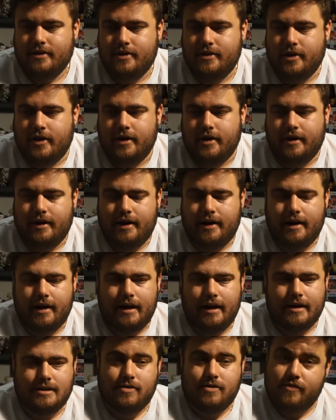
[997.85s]

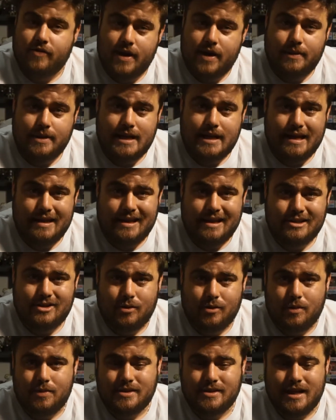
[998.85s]
got some family down there,
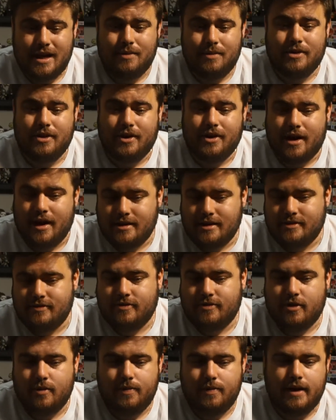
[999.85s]
so we'll be staying with her cousin
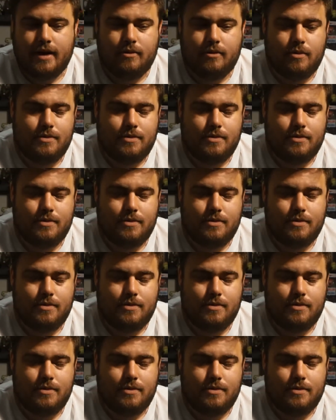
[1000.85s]
for a bit.